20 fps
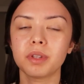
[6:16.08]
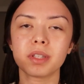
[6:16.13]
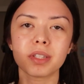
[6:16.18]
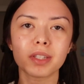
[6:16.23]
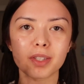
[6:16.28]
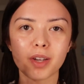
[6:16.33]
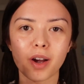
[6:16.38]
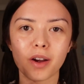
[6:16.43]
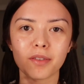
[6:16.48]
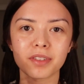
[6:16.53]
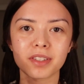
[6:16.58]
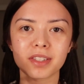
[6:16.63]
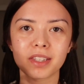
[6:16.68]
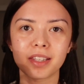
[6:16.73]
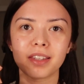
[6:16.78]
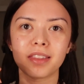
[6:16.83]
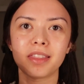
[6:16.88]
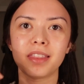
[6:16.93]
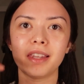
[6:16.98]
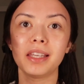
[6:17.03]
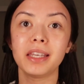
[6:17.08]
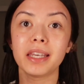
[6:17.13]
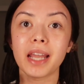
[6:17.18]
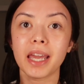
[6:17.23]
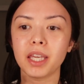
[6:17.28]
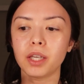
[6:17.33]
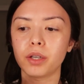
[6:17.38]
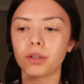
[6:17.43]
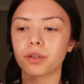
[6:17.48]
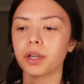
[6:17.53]
This is obviously the
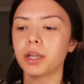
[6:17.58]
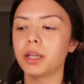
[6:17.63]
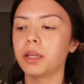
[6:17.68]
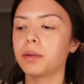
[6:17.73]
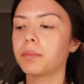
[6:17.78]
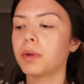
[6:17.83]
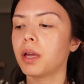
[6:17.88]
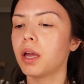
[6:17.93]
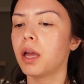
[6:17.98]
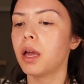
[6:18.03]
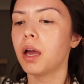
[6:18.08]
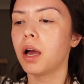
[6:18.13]
night cream,